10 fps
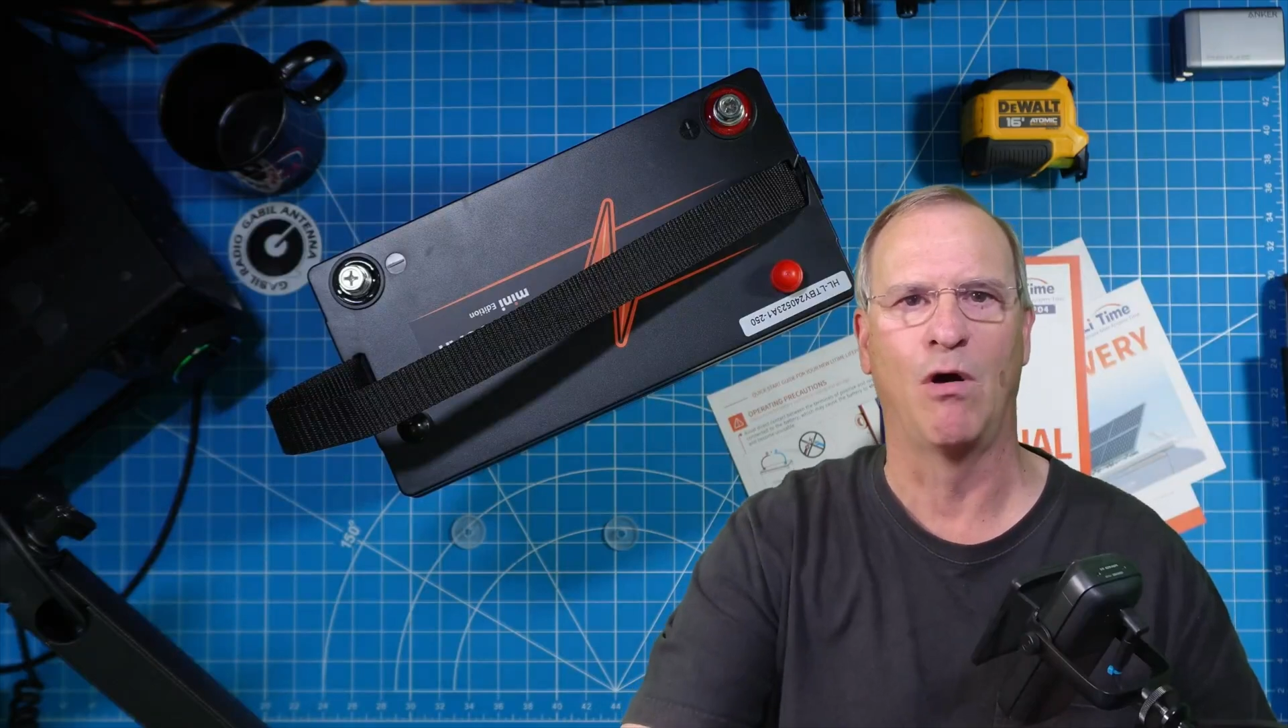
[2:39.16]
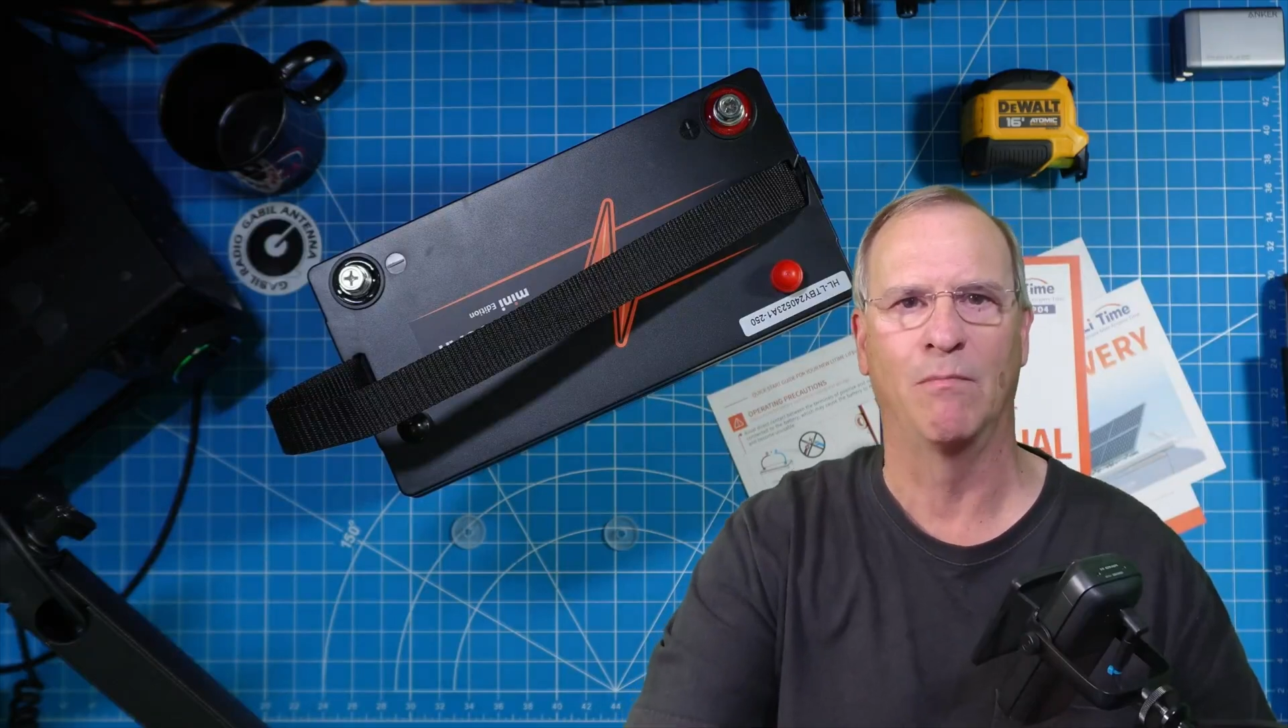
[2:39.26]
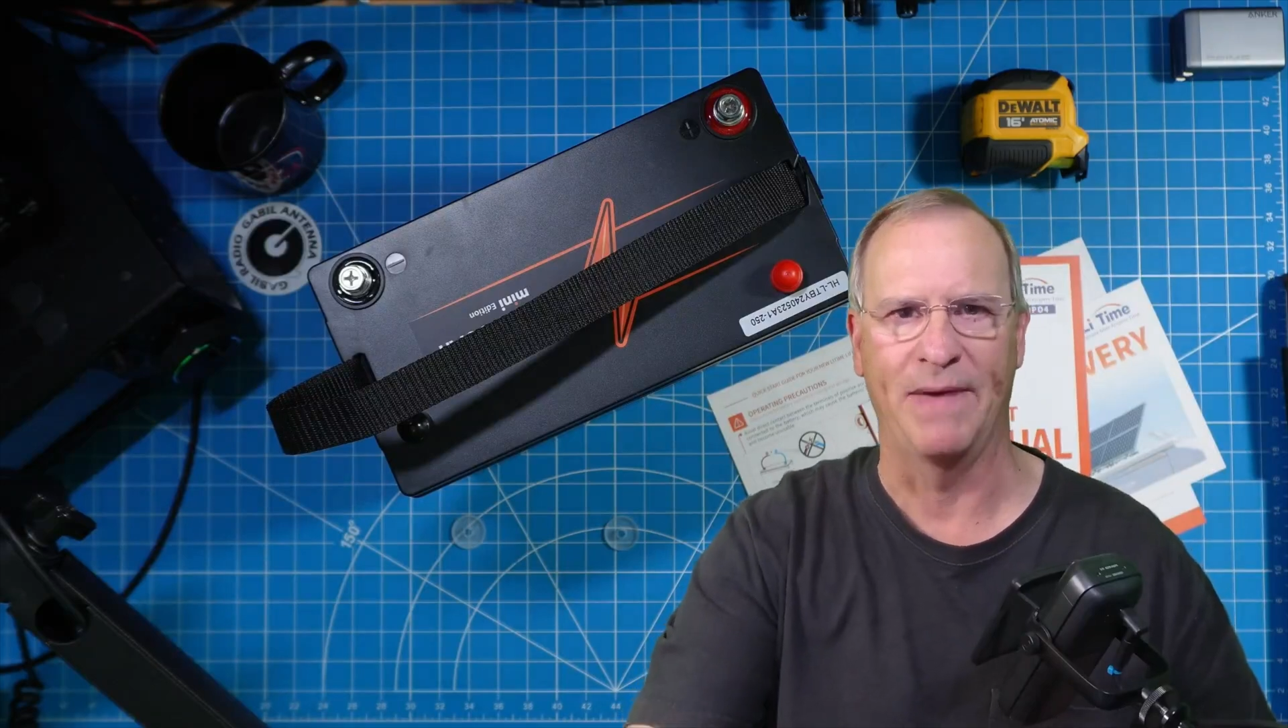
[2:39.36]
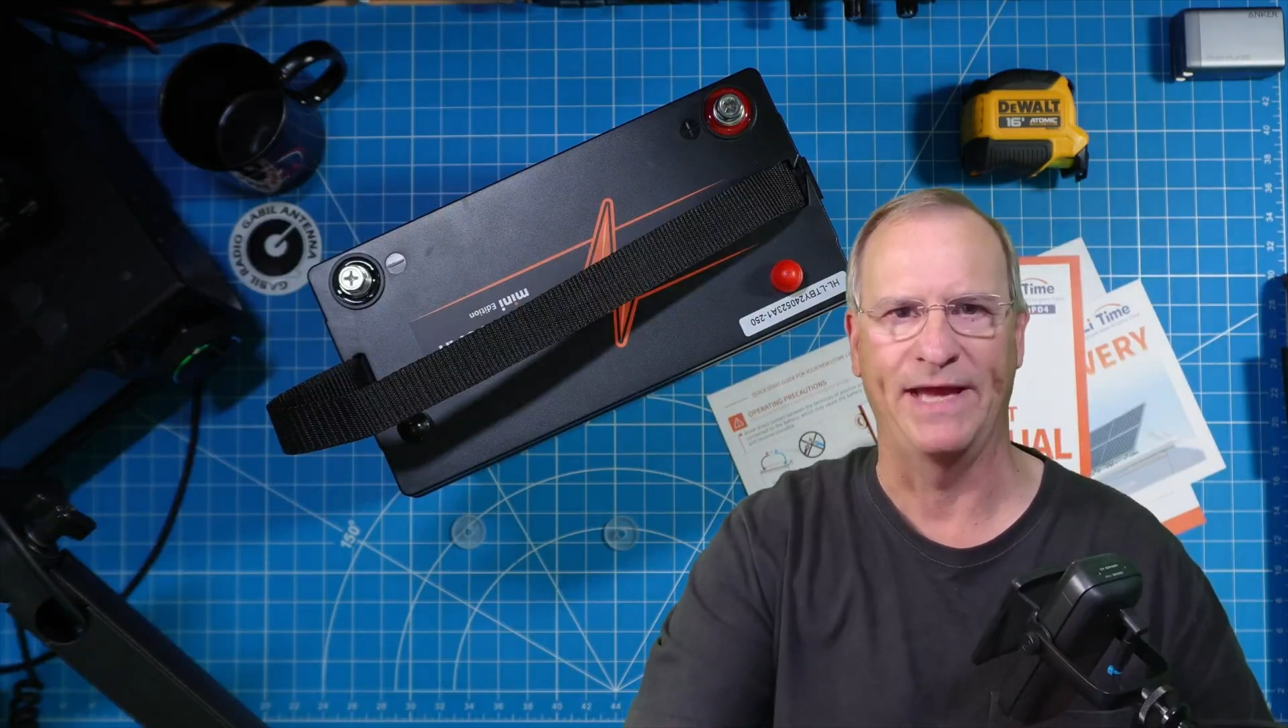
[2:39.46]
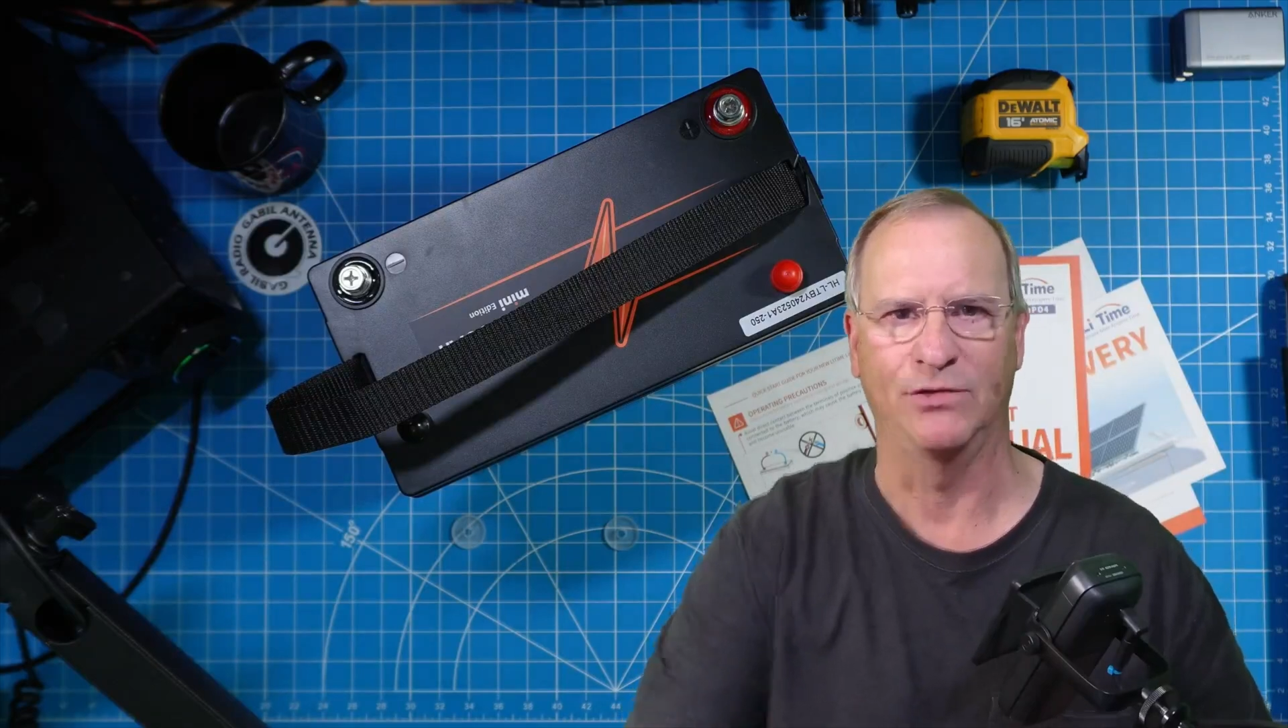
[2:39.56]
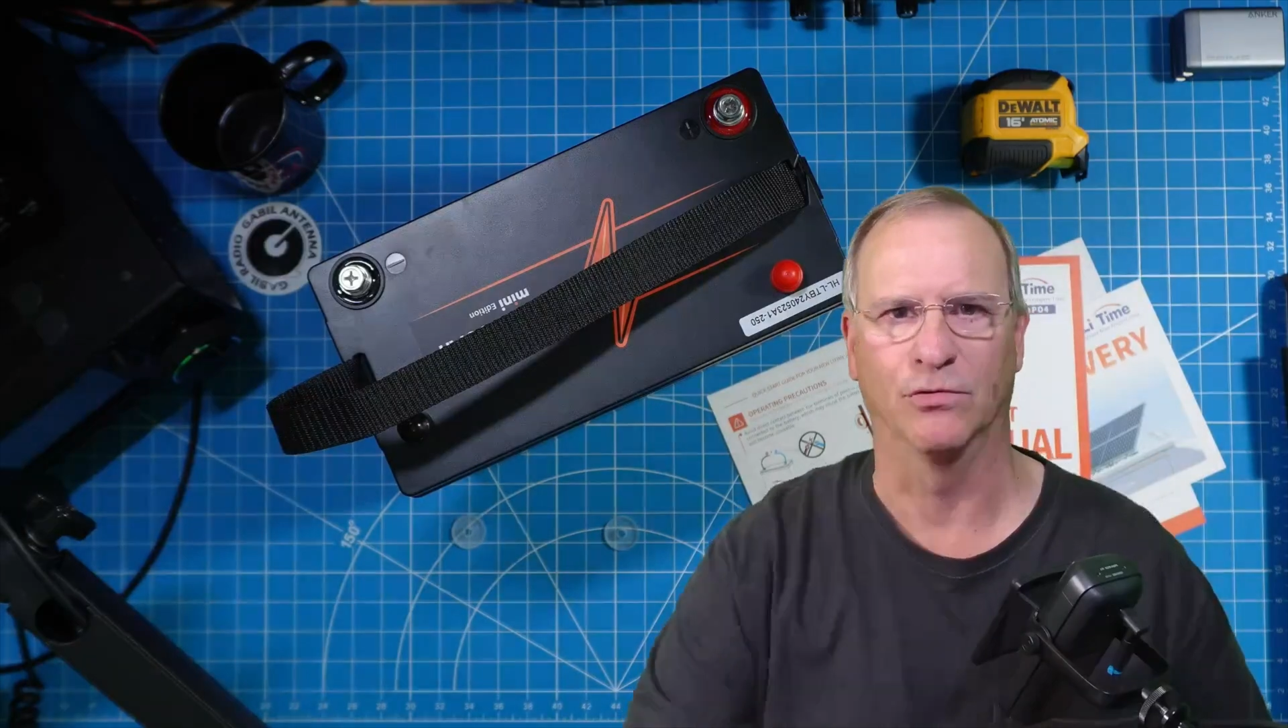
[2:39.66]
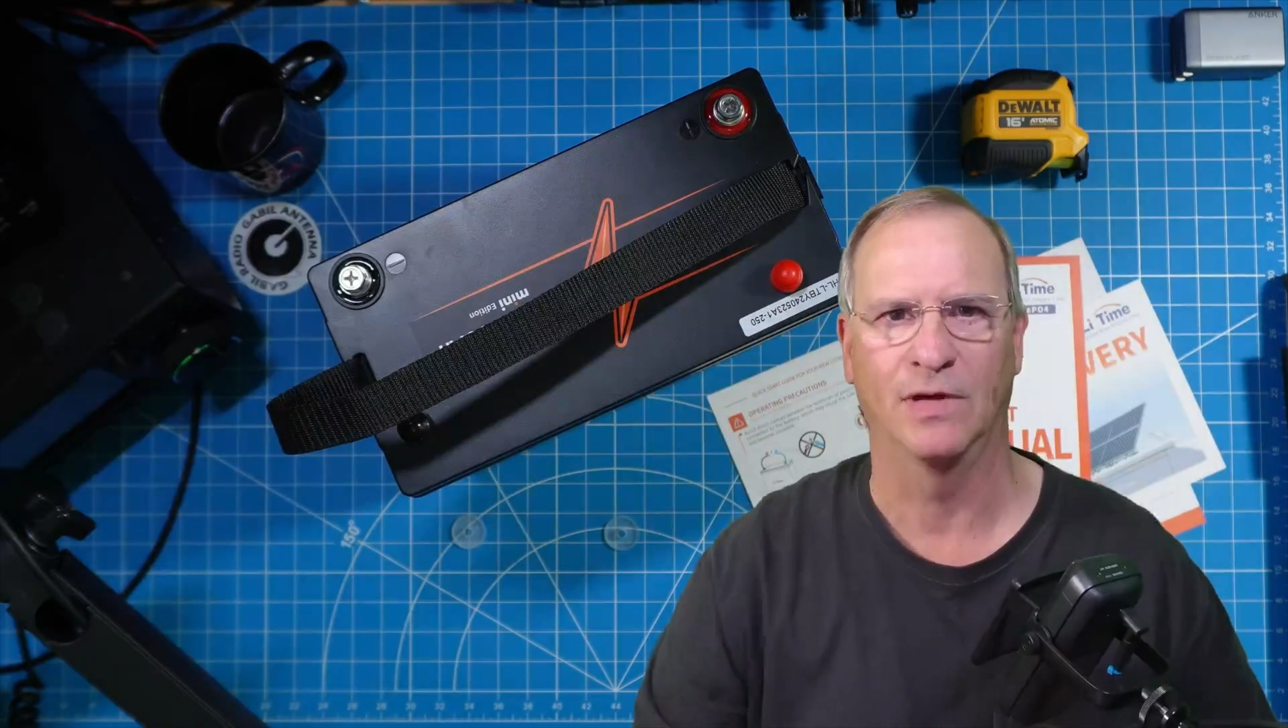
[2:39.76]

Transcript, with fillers: manual